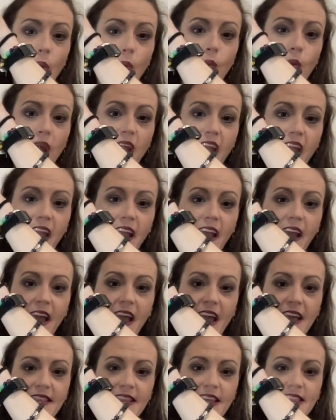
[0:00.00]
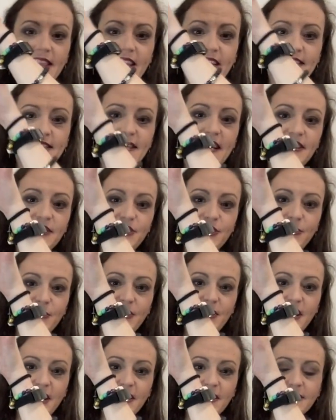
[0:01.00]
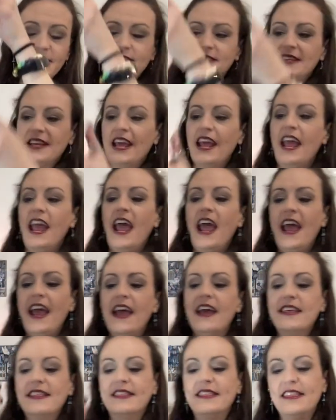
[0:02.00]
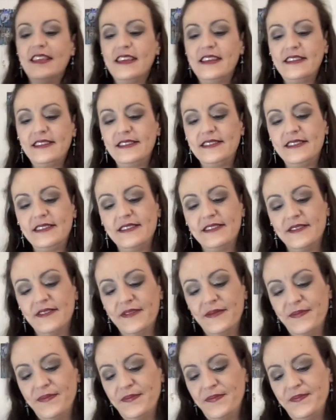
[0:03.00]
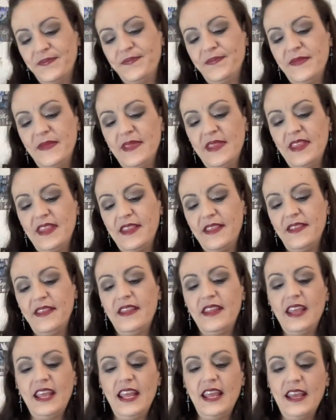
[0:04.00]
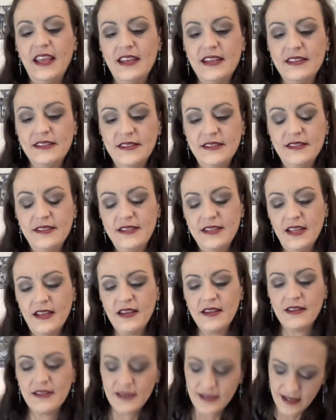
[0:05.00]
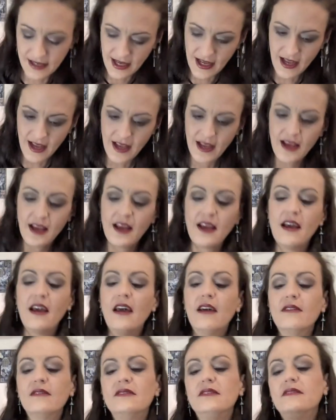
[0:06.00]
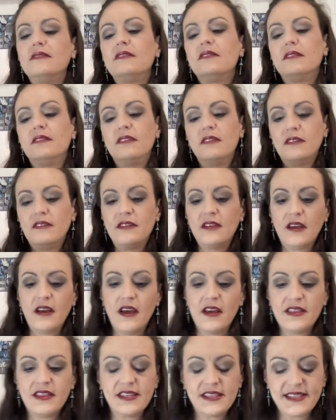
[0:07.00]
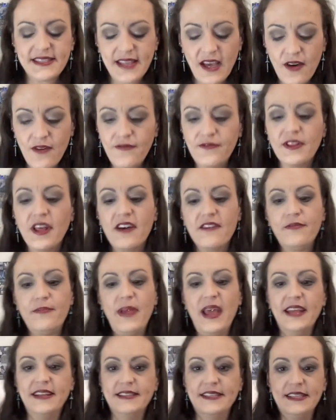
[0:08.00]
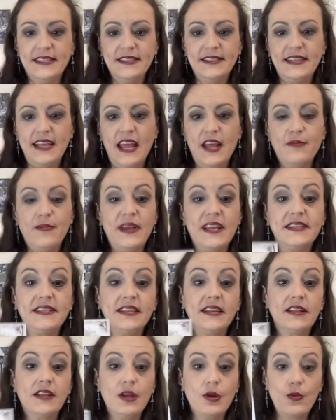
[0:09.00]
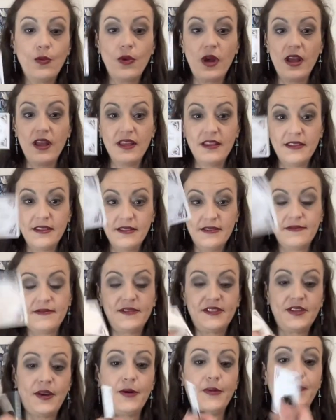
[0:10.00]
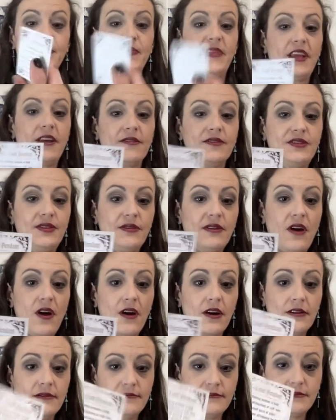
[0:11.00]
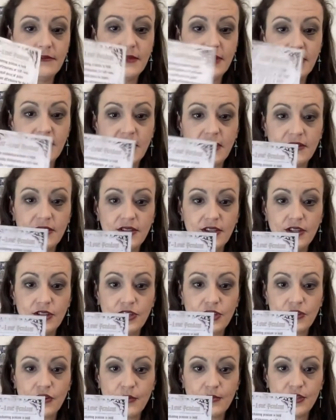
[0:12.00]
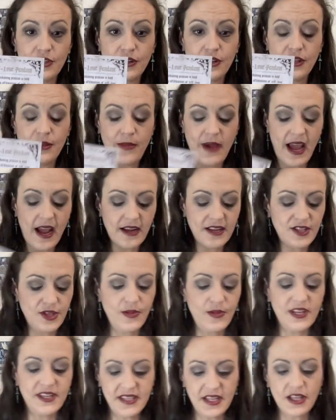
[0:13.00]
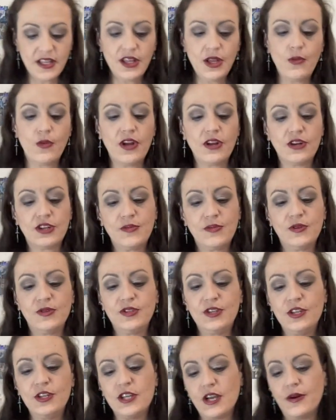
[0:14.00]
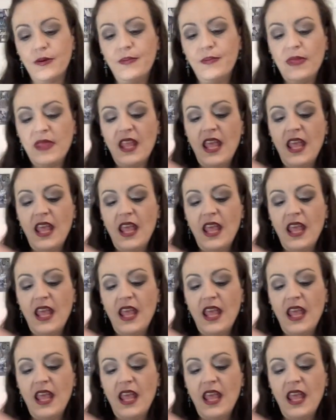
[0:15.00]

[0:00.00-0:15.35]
way that they send you things. And this is the self-love pendant. And basically so here's the card and here's the description on the back. So basically what you're supposed to do